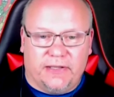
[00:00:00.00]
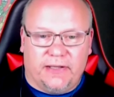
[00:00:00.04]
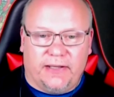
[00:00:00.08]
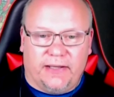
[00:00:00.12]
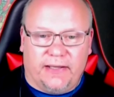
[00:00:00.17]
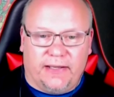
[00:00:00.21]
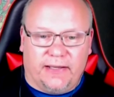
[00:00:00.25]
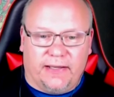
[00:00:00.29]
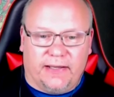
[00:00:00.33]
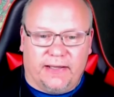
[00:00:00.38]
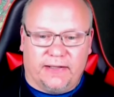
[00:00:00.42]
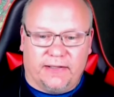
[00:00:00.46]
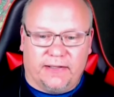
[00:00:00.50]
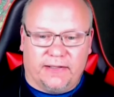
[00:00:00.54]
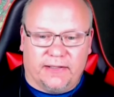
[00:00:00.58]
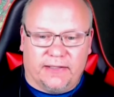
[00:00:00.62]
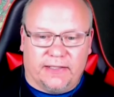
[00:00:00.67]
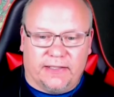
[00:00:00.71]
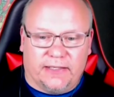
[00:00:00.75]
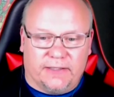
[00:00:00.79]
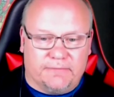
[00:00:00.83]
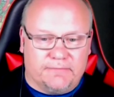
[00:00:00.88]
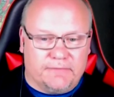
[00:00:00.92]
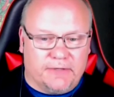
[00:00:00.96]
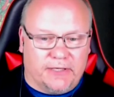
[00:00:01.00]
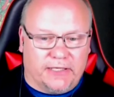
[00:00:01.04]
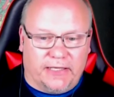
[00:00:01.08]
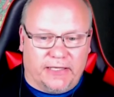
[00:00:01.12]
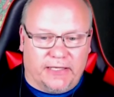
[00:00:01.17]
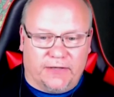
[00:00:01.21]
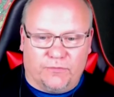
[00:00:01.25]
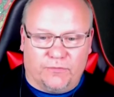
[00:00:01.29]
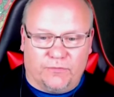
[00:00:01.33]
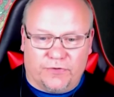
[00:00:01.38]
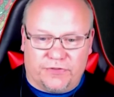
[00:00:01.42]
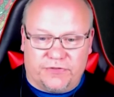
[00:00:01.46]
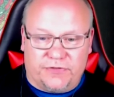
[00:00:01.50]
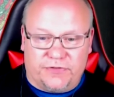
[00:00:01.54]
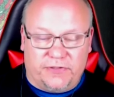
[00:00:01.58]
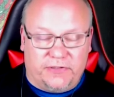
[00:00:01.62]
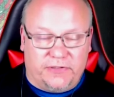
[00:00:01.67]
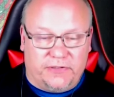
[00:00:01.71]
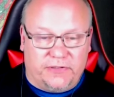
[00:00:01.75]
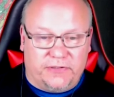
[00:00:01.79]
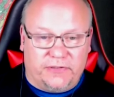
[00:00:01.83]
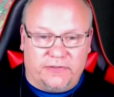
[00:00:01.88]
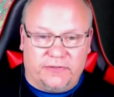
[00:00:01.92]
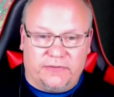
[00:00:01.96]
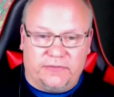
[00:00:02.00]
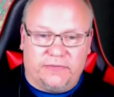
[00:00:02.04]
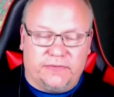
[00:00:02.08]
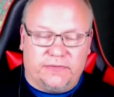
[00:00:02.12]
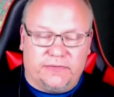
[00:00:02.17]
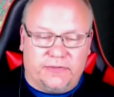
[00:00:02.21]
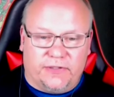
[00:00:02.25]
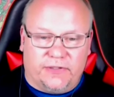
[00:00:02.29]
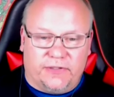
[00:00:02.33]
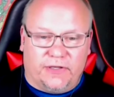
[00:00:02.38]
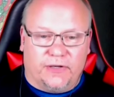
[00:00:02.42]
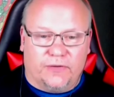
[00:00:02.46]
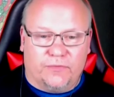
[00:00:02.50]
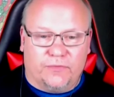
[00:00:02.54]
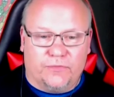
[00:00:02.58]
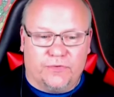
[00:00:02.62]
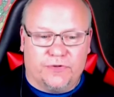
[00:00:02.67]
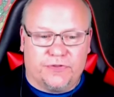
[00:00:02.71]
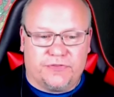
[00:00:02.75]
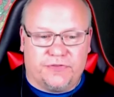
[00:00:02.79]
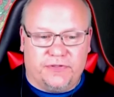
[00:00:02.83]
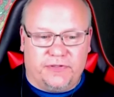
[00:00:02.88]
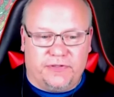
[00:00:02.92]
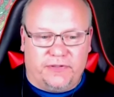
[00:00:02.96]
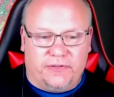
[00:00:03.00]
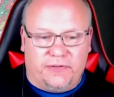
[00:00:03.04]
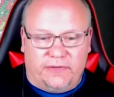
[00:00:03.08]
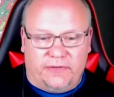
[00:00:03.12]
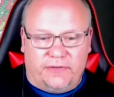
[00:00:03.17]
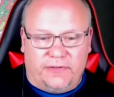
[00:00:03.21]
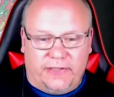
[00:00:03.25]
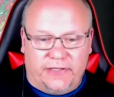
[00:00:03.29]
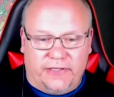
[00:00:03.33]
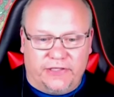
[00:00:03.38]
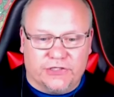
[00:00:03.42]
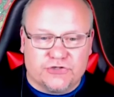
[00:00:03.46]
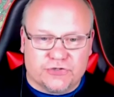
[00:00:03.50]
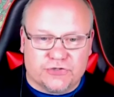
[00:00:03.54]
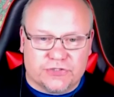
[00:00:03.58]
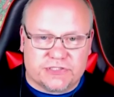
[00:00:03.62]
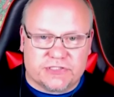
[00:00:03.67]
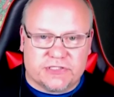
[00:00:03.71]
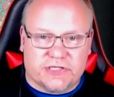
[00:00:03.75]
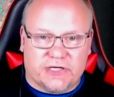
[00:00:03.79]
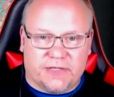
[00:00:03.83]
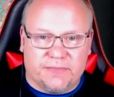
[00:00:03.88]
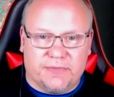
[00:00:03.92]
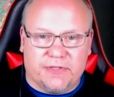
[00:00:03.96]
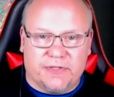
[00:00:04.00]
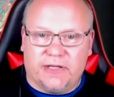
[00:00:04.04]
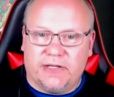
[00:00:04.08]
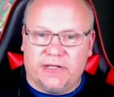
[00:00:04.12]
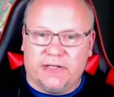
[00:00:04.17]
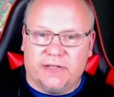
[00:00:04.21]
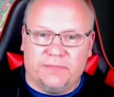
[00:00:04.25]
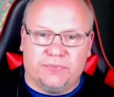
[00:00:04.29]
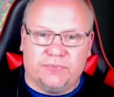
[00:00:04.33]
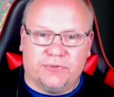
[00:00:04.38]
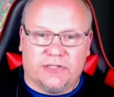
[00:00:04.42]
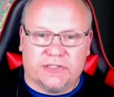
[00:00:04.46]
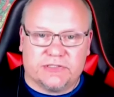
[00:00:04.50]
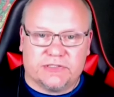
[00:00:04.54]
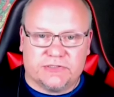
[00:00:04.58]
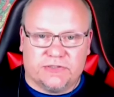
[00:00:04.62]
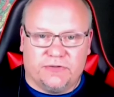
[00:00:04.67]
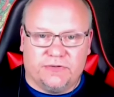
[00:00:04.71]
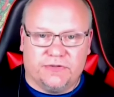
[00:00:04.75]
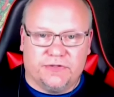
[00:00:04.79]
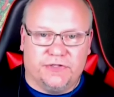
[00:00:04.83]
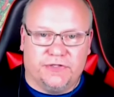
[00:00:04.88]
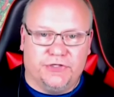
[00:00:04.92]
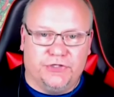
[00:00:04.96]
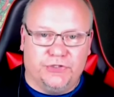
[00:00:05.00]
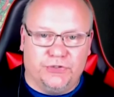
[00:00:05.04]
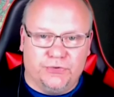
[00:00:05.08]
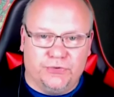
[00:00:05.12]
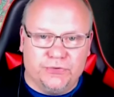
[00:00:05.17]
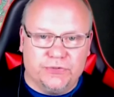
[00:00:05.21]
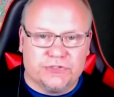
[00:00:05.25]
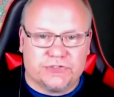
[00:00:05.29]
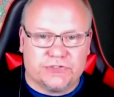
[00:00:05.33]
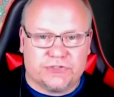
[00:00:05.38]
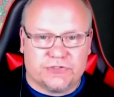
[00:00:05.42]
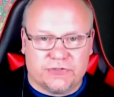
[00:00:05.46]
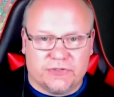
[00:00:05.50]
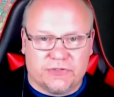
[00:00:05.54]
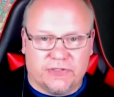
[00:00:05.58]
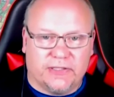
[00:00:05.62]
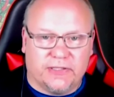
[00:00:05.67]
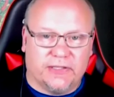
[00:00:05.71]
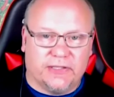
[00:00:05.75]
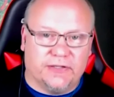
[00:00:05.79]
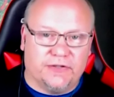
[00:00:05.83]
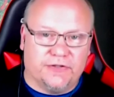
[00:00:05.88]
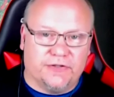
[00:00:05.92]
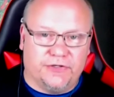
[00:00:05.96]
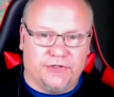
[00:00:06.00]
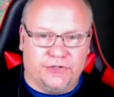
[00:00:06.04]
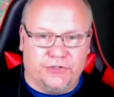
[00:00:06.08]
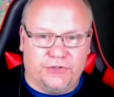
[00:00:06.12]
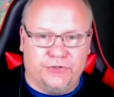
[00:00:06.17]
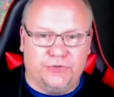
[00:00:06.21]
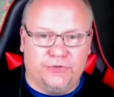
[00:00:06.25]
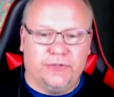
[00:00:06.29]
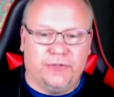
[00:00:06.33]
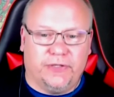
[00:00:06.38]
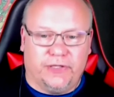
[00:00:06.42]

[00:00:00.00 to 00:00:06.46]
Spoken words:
And again, with the interest that I'm getting, plus all the new